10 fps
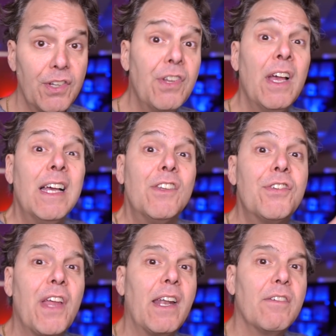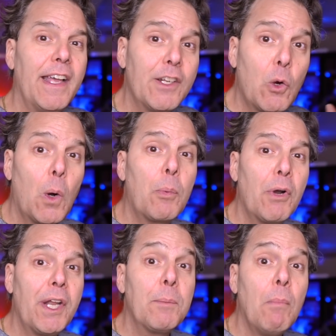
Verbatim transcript: instead of incorporating